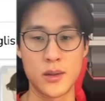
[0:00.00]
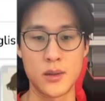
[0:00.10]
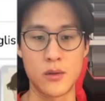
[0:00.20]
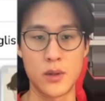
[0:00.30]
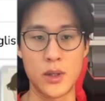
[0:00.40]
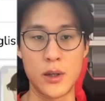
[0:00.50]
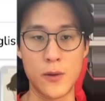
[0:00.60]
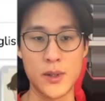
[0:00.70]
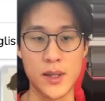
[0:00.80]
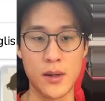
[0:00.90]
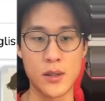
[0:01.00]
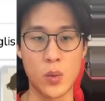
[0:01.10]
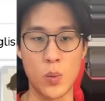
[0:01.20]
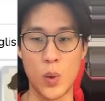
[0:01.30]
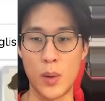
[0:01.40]
The difference here is
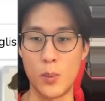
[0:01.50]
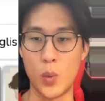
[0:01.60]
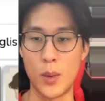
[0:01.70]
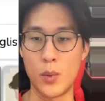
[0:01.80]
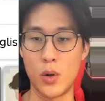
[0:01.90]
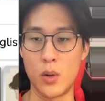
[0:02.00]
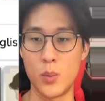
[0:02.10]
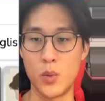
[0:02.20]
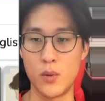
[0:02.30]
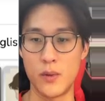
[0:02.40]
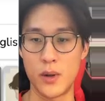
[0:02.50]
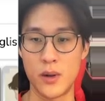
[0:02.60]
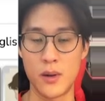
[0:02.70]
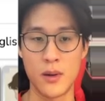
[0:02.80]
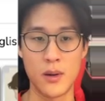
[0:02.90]
one whole move.
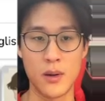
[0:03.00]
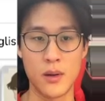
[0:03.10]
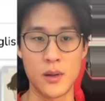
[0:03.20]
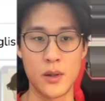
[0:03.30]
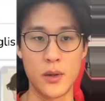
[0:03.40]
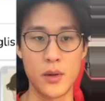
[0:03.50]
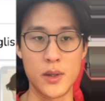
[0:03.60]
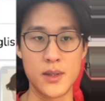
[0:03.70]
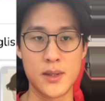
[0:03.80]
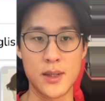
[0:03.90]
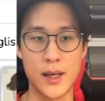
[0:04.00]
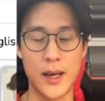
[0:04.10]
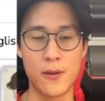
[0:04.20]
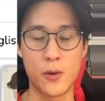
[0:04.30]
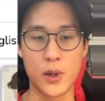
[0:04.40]
So notice the
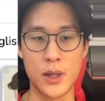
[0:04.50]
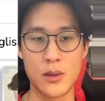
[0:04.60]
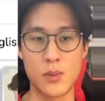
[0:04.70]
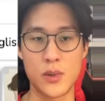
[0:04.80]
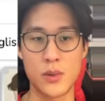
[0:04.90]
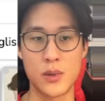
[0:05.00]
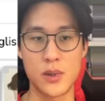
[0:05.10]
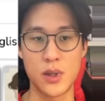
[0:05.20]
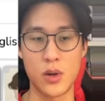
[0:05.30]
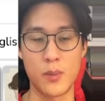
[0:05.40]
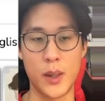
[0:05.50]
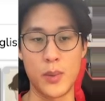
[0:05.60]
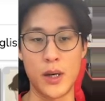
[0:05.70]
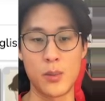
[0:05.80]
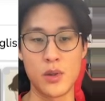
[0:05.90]
A14 stone may
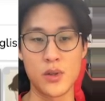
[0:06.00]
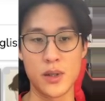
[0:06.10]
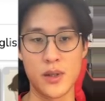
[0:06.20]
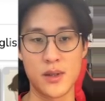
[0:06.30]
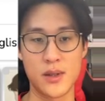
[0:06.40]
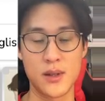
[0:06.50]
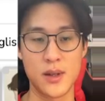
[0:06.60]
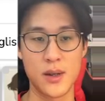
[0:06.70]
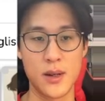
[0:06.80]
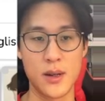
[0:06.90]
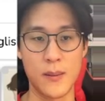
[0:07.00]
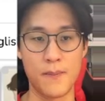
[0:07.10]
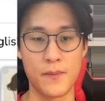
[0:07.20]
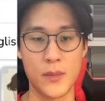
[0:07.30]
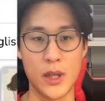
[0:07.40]
become useless
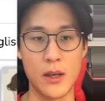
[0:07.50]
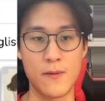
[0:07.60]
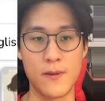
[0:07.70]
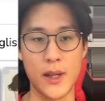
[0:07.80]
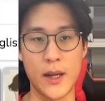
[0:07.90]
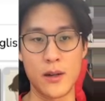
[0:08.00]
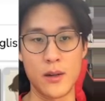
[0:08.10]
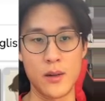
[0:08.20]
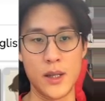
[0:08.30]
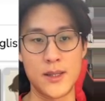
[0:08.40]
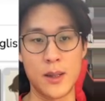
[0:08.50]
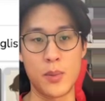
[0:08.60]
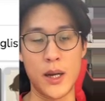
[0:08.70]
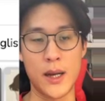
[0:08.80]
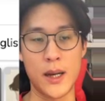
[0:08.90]
if later, let's say
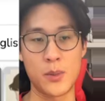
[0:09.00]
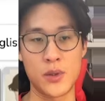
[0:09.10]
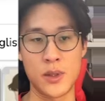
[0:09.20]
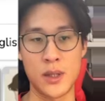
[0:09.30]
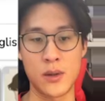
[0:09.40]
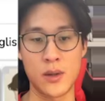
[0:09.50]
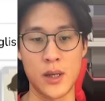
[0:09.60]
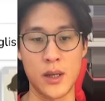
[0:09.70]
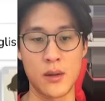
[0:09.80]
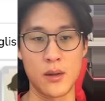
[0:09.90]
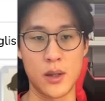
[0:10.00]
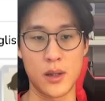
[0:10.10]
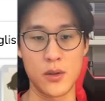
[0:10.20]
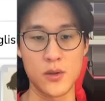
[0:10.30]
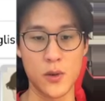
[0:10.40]
black captures D13, like
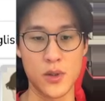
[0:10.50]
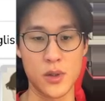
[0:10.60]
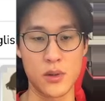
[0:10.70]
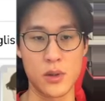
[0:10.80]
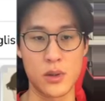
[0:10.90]
those 4 stones.